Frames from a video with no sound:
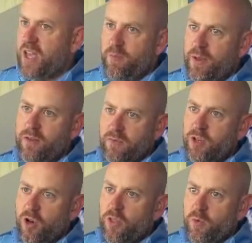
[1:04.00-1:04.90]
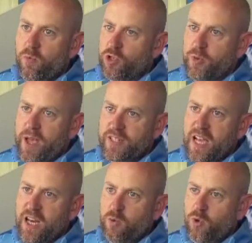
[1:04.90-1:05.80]
that they've been, you know, much the better
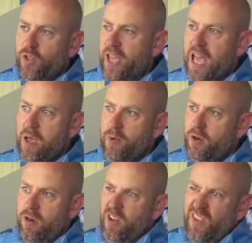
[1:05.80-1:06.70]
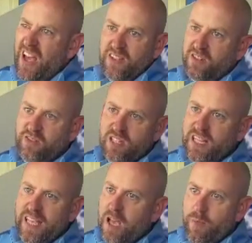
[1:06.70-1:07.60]
side and won the game, and that's
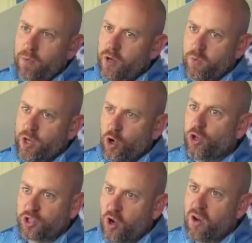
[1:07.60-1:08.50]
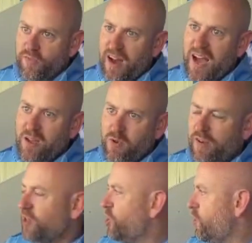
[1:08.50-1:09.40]
clear. I mean, we could have scored five.
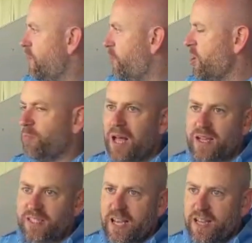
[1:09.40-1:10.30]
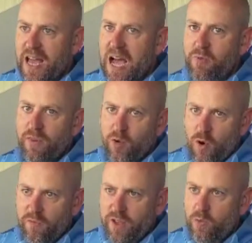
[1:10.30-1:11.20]
We've had two at point blank second half. We've had a
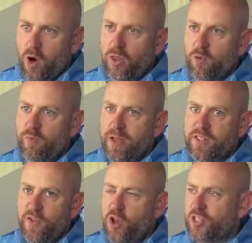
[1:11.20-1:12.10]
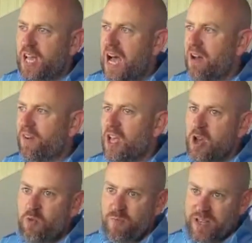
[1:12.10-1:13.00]
1v1 that we've missed first half.
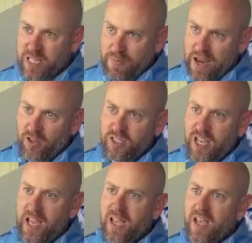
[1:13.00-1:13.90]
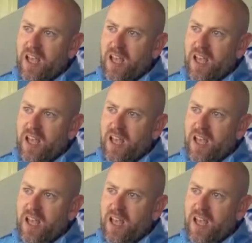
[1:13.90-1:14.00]
We've missed a penalty.